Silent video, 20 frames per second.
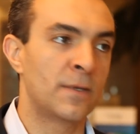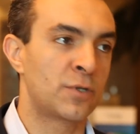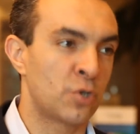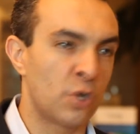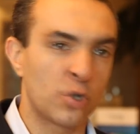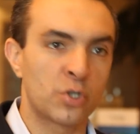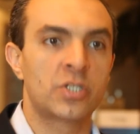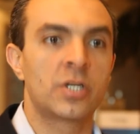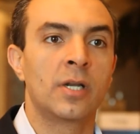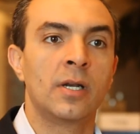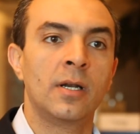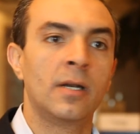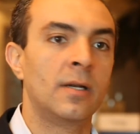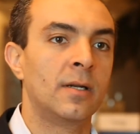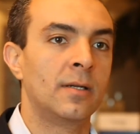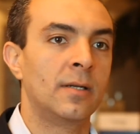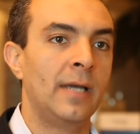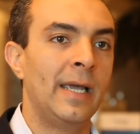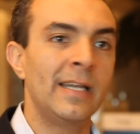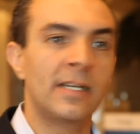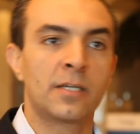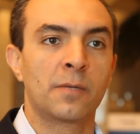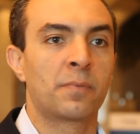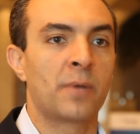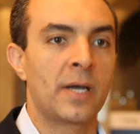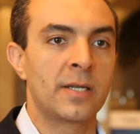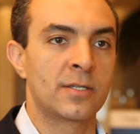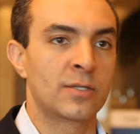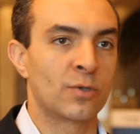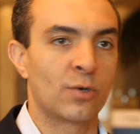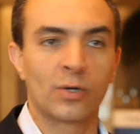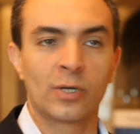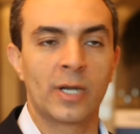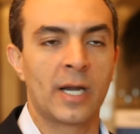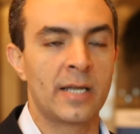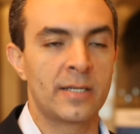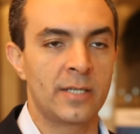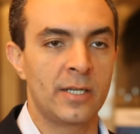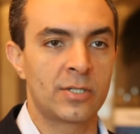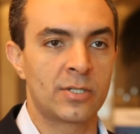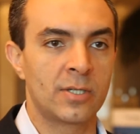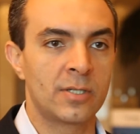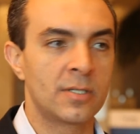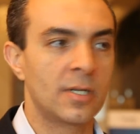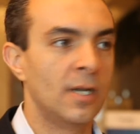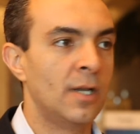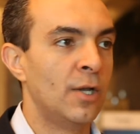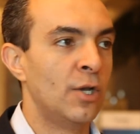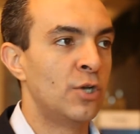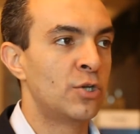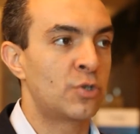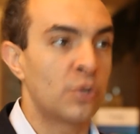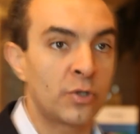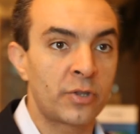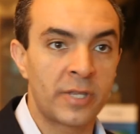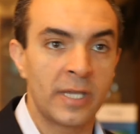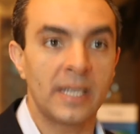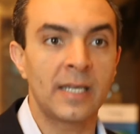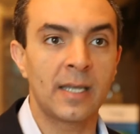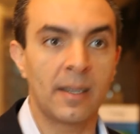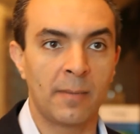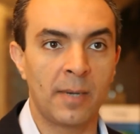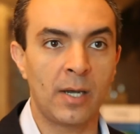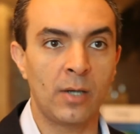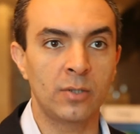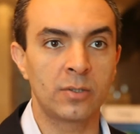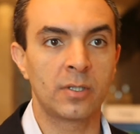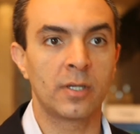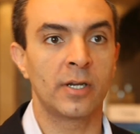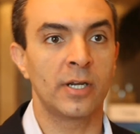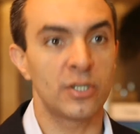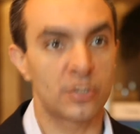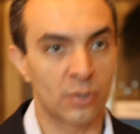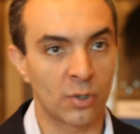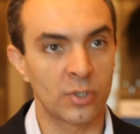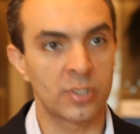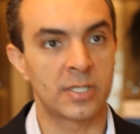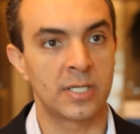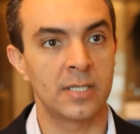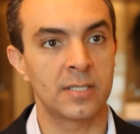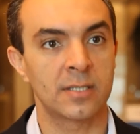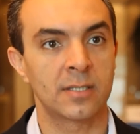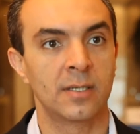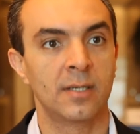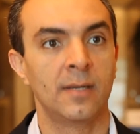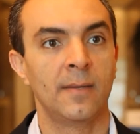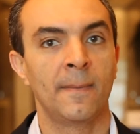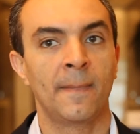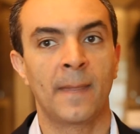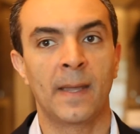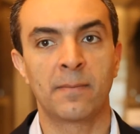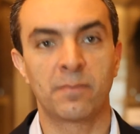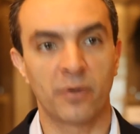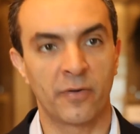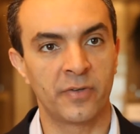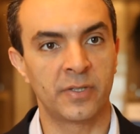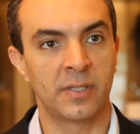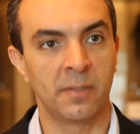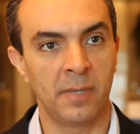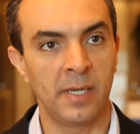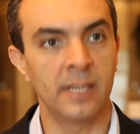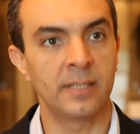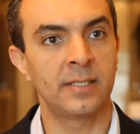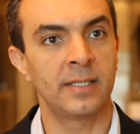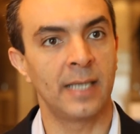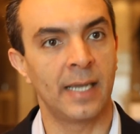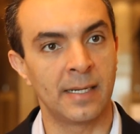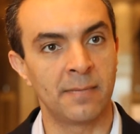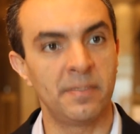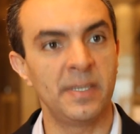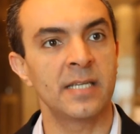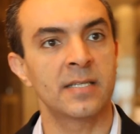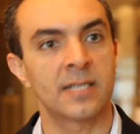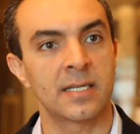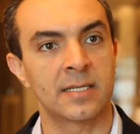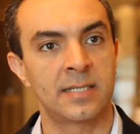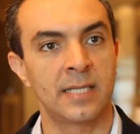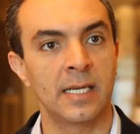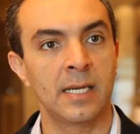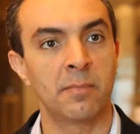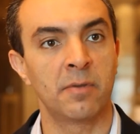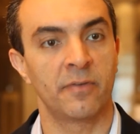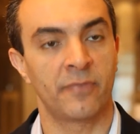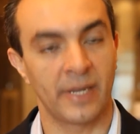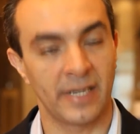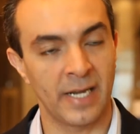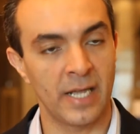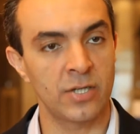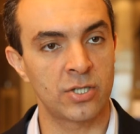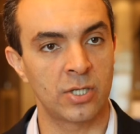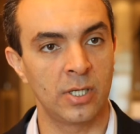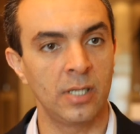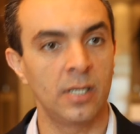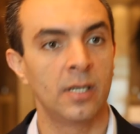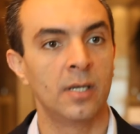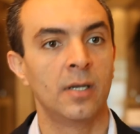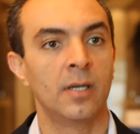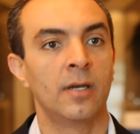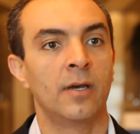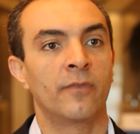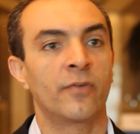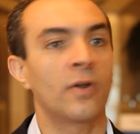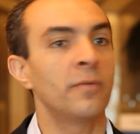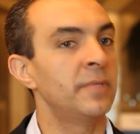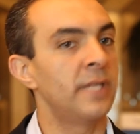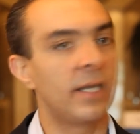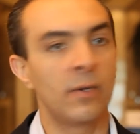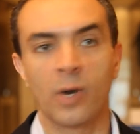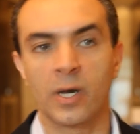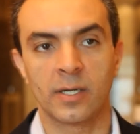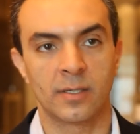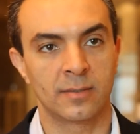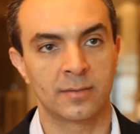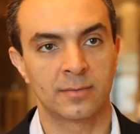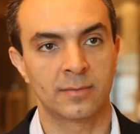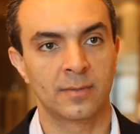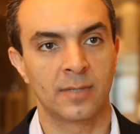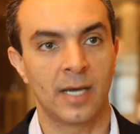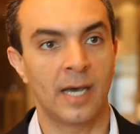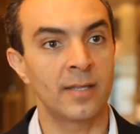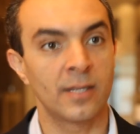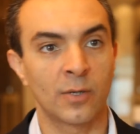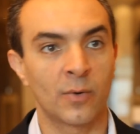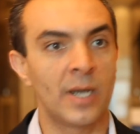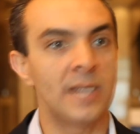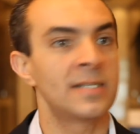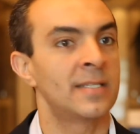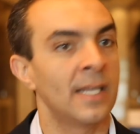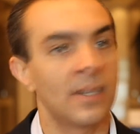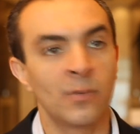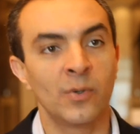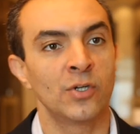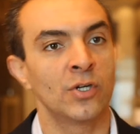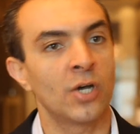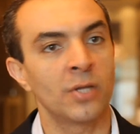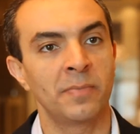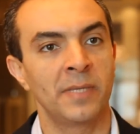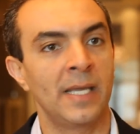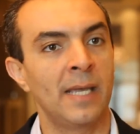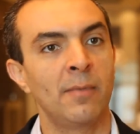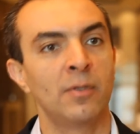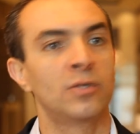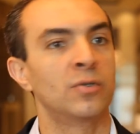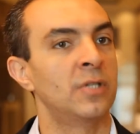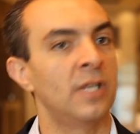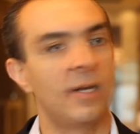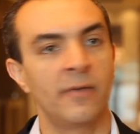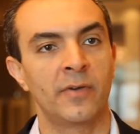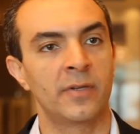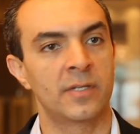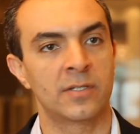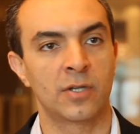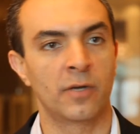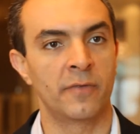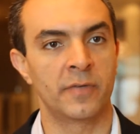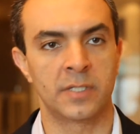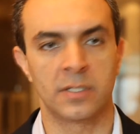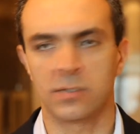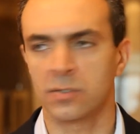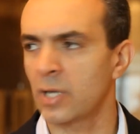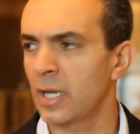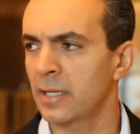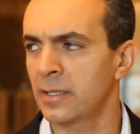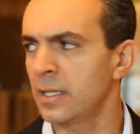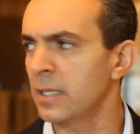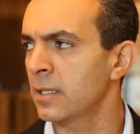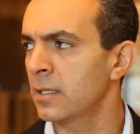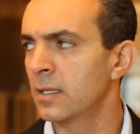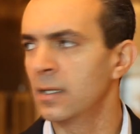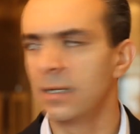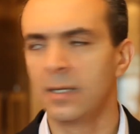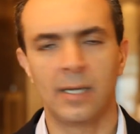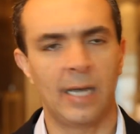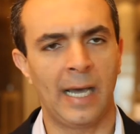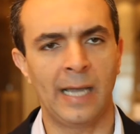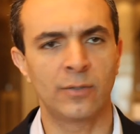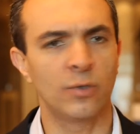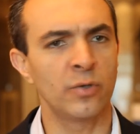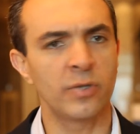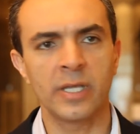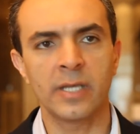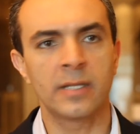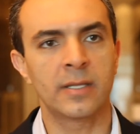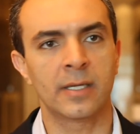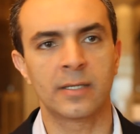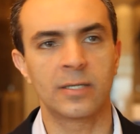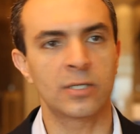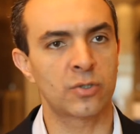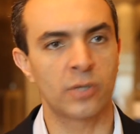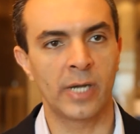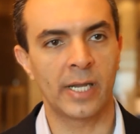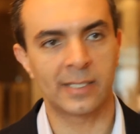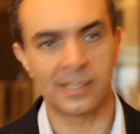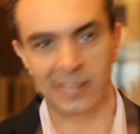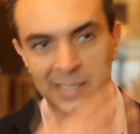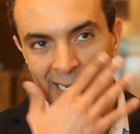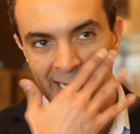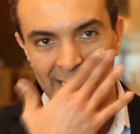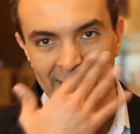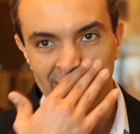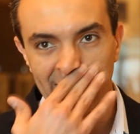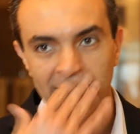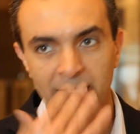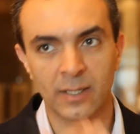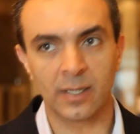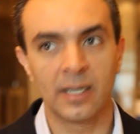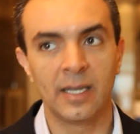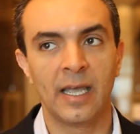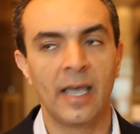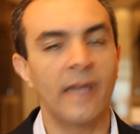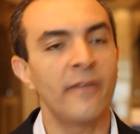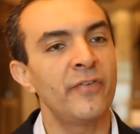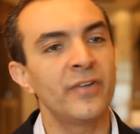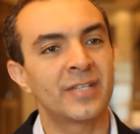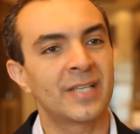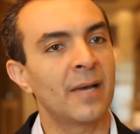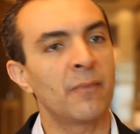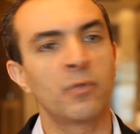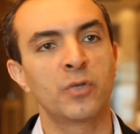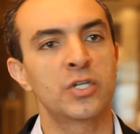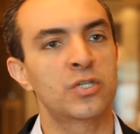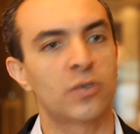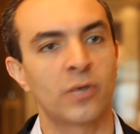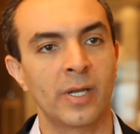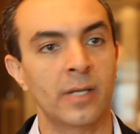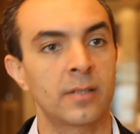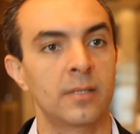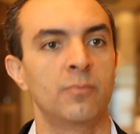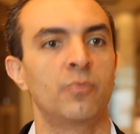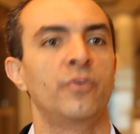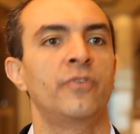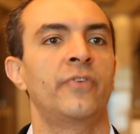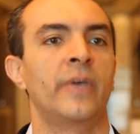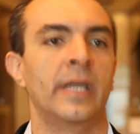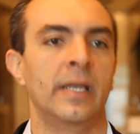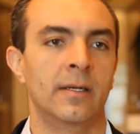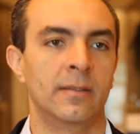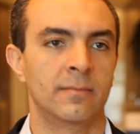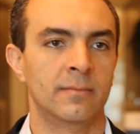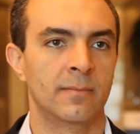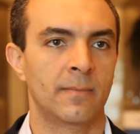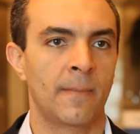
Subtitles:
social enterprises, organizations should think about resources and profitability and being sustainable financially from day one. Otherwise, they will not be able to deliver the services. So I don't think they're disconnected, and I think every time we disconnect them, we fail.